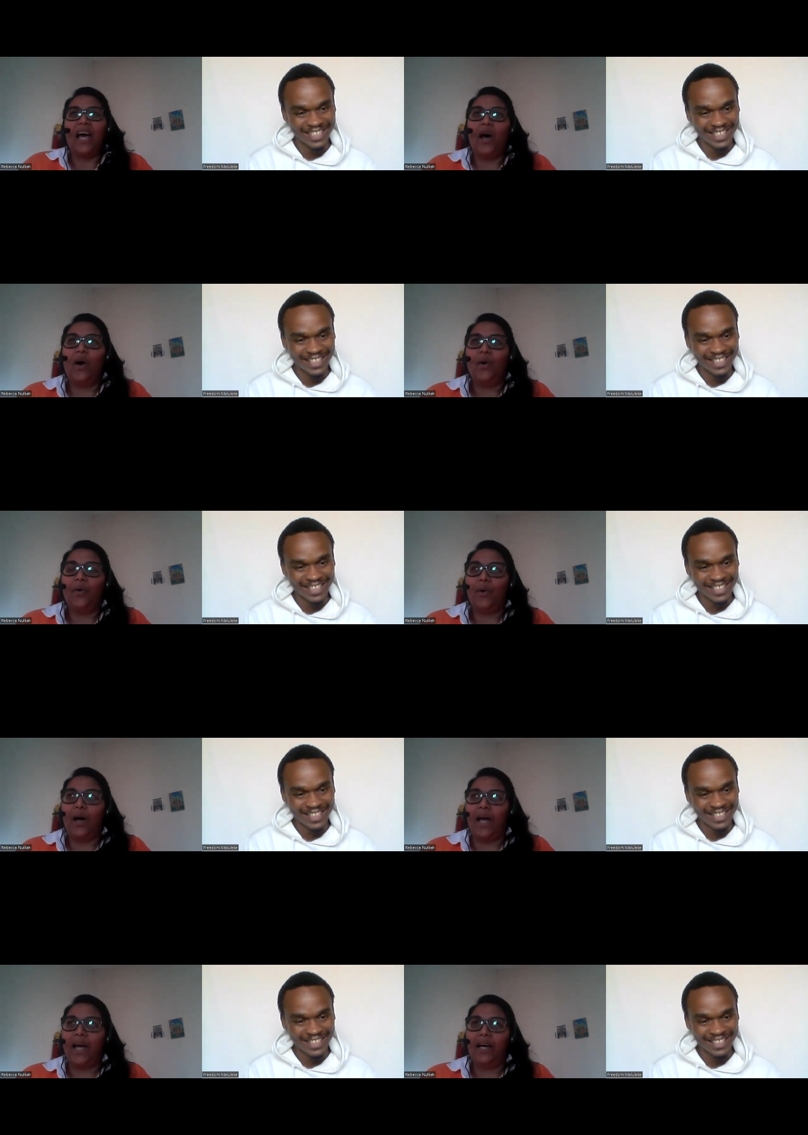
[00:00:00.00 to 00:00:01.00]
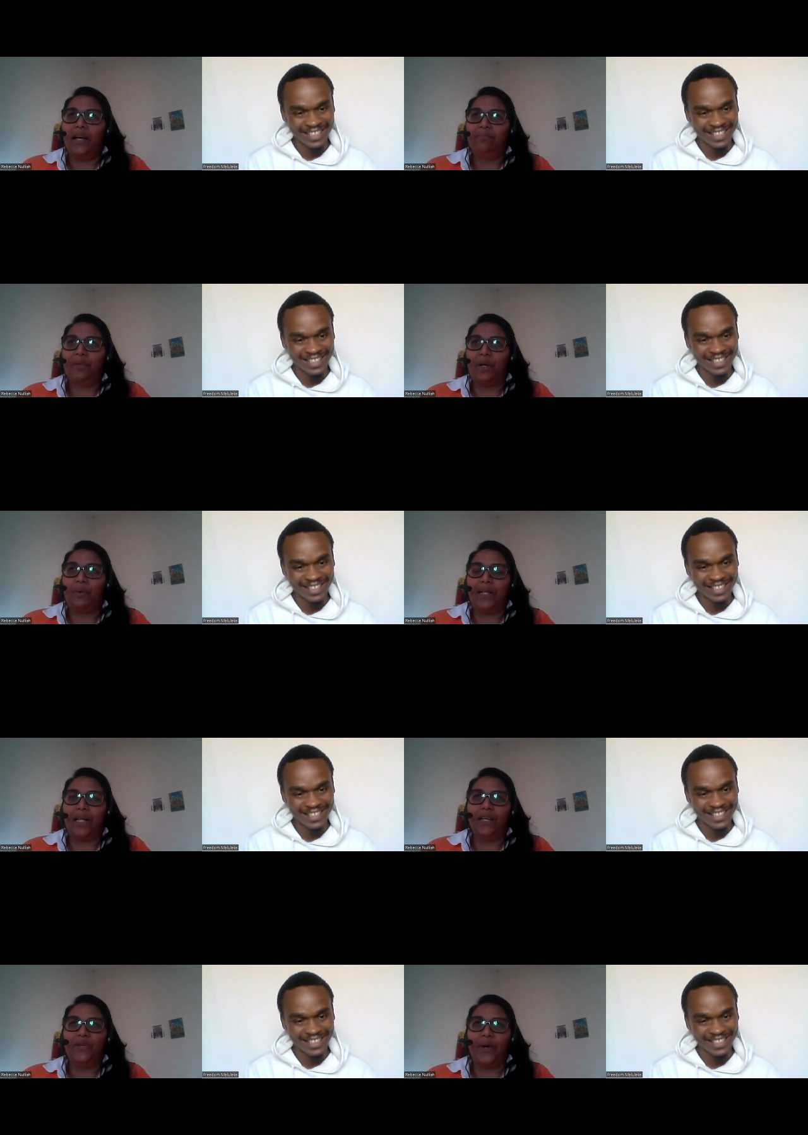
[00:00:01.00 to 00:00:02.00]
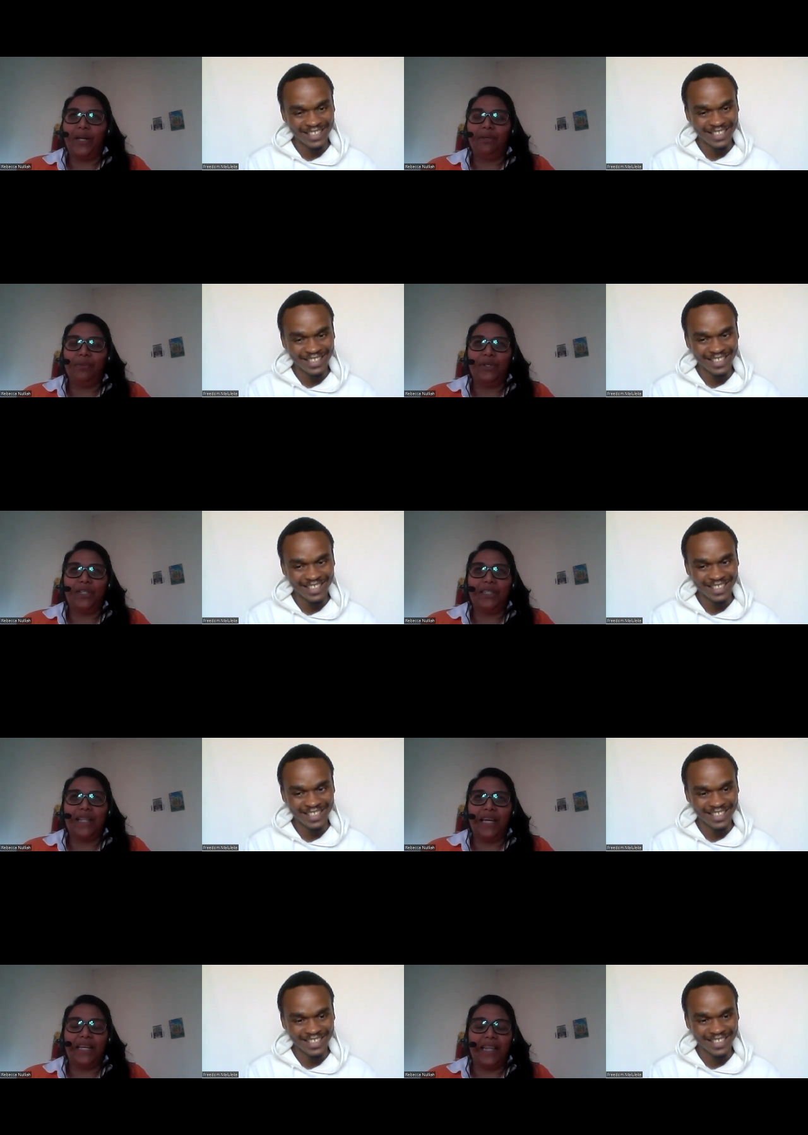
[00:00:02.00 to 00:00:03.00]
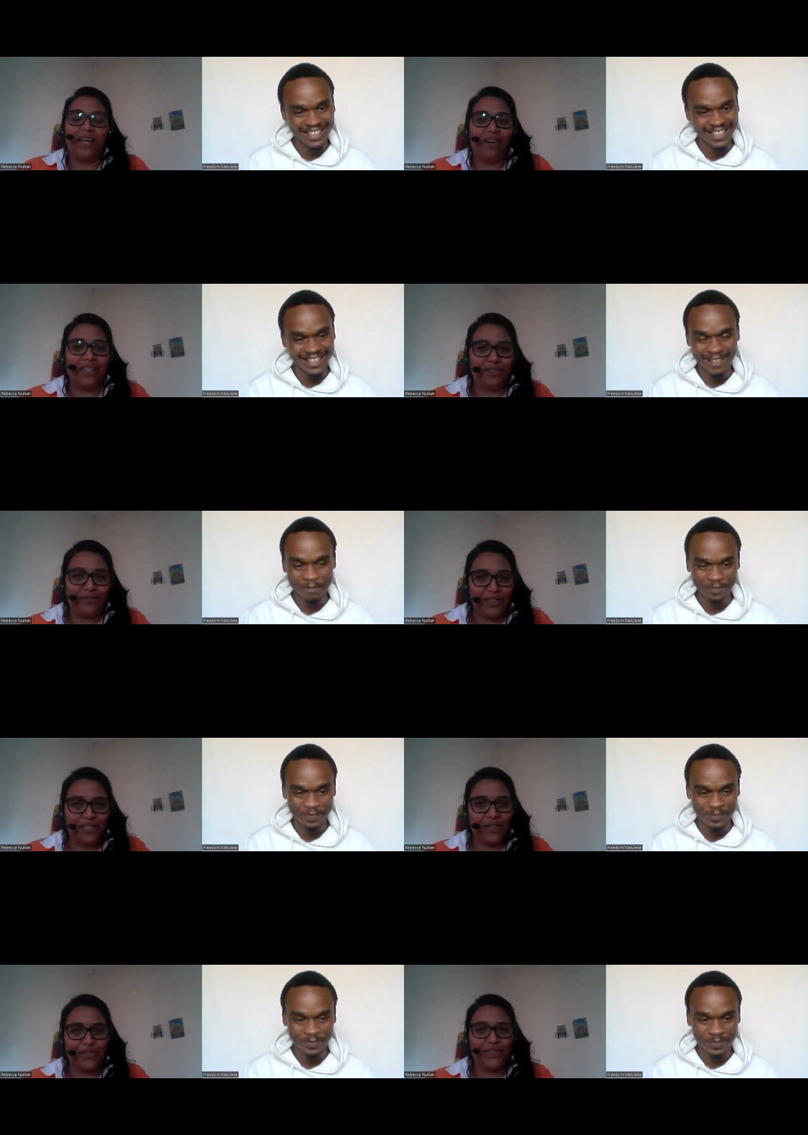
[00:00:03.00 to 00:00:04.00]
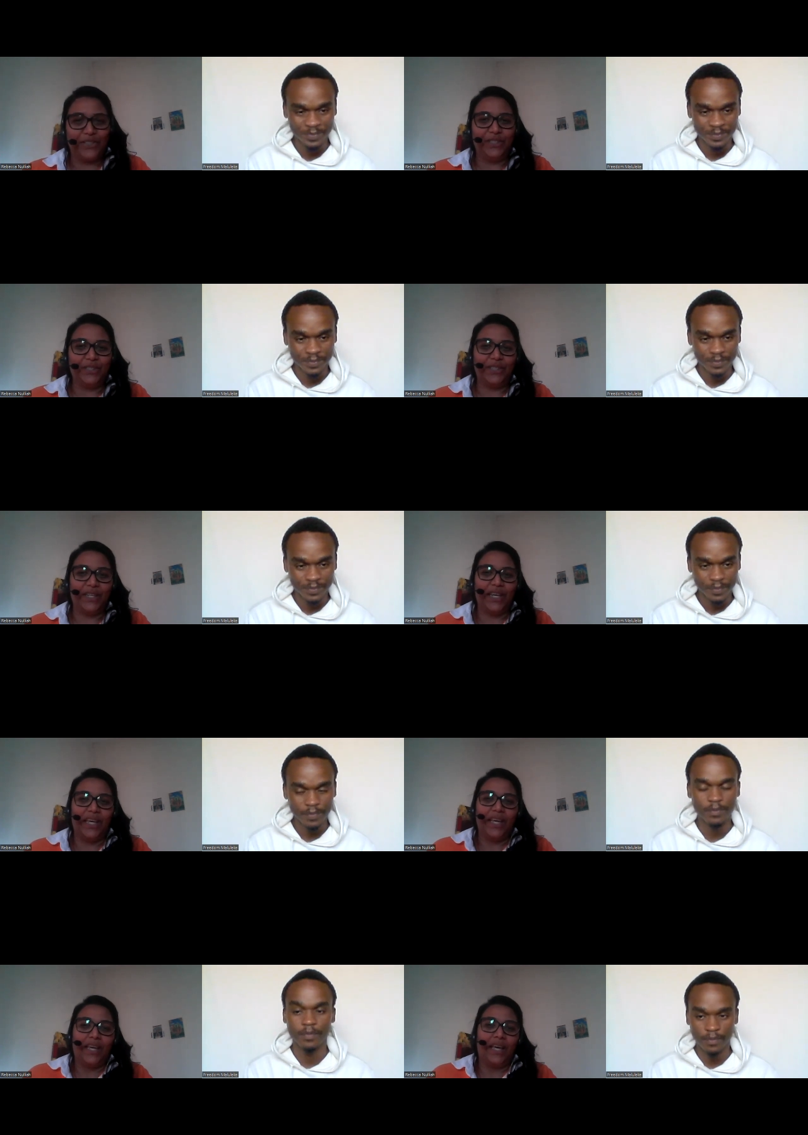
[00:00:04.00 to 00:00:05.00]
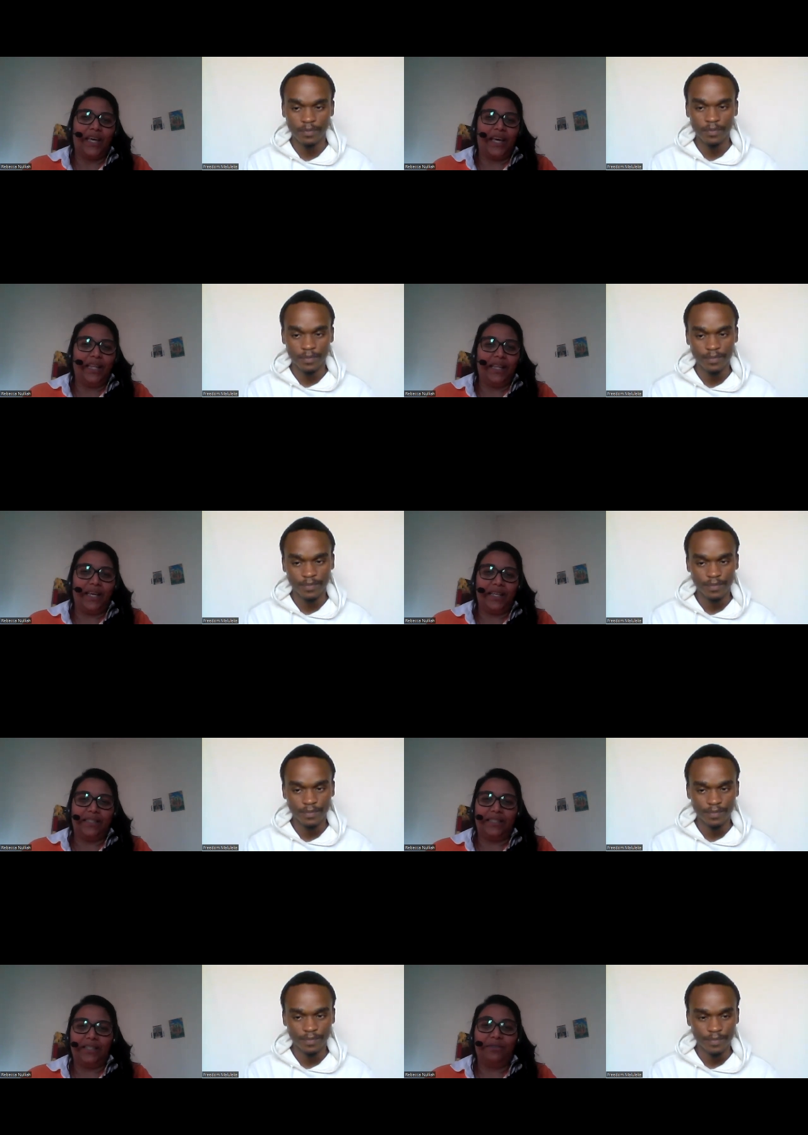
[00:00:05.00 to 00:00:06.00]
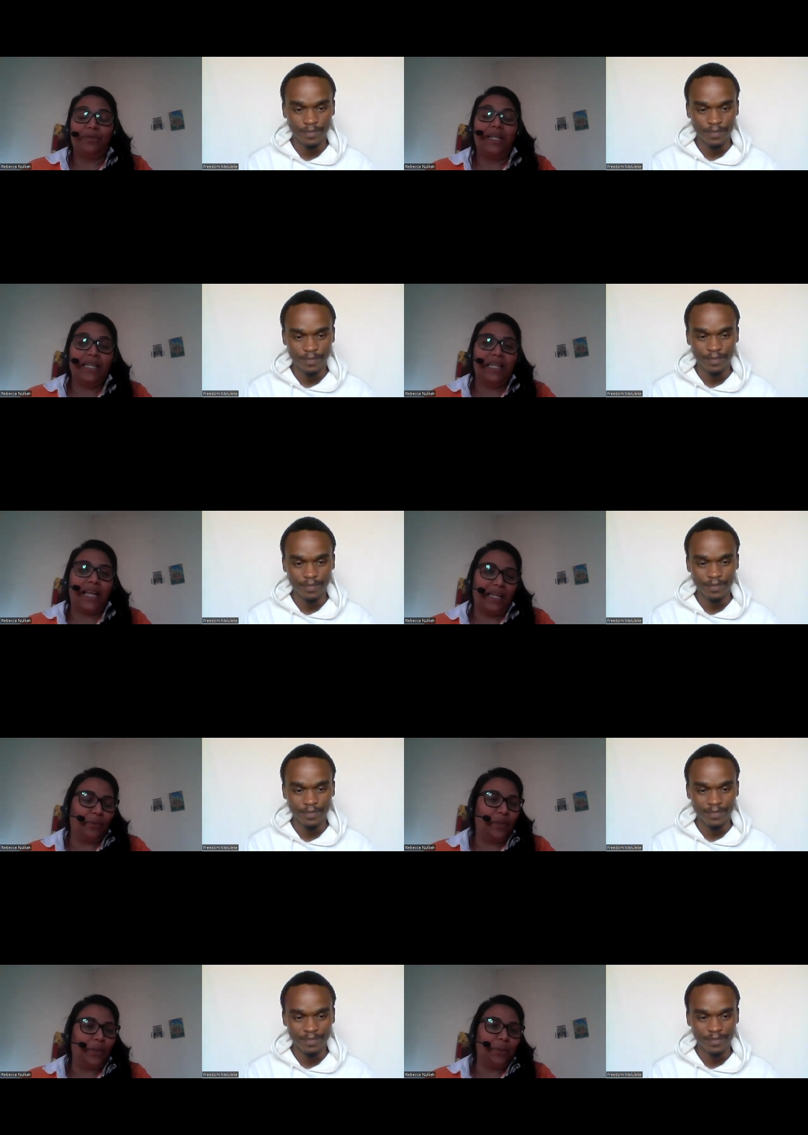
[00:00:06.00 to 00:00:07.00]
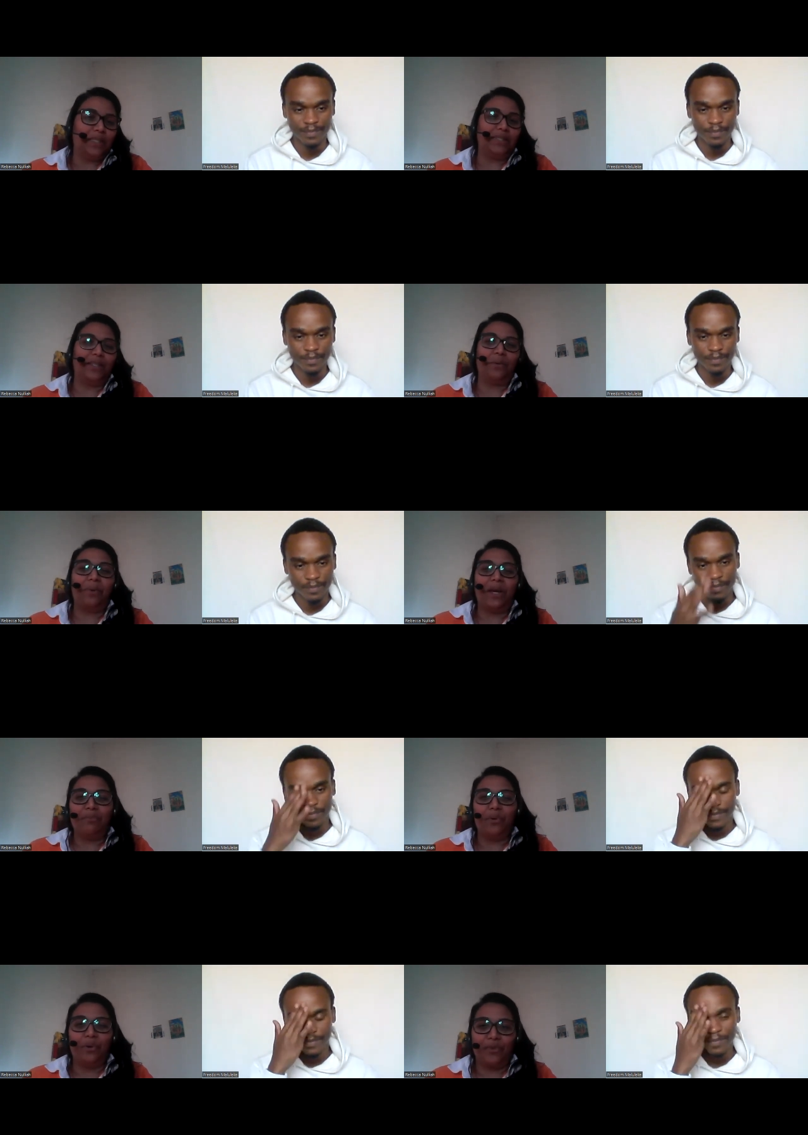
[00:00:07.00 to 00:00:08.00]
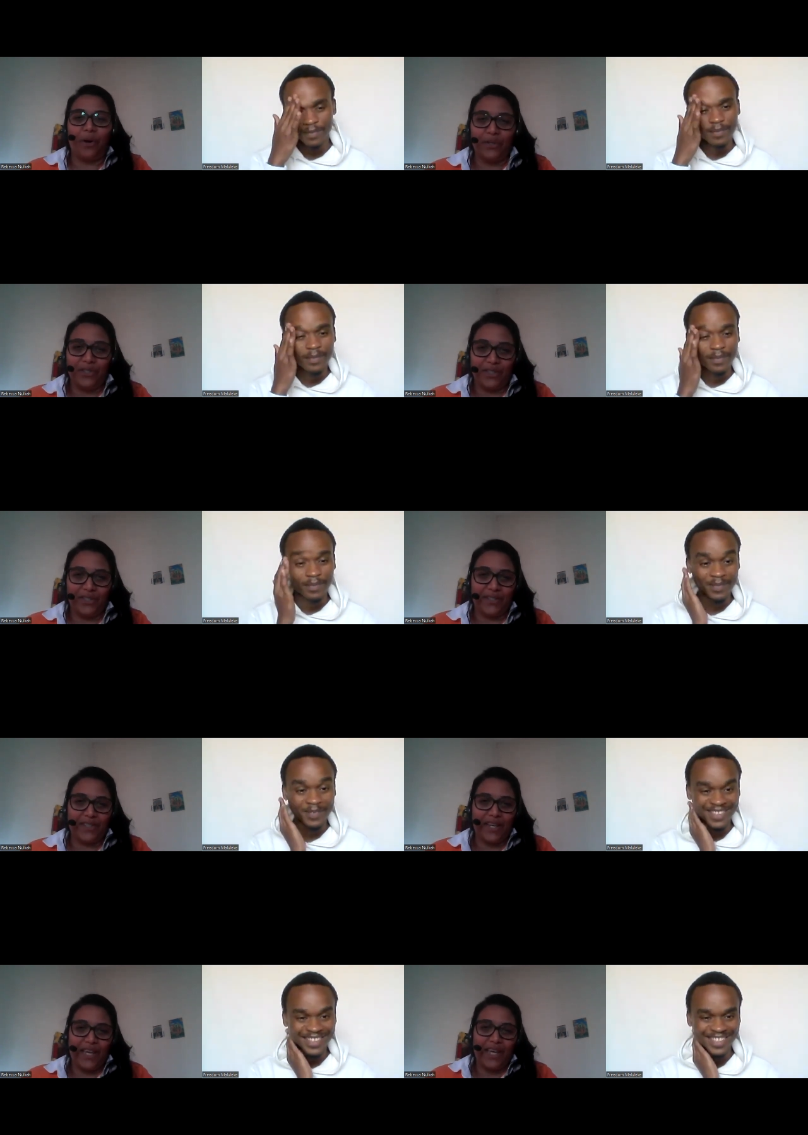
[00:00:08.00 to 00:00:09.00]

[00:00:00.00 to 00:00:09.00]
Speaker 1: Oh, um, well, growing in Mauritius, like there are different cultures, and it's really like we call this the rainbow of cultures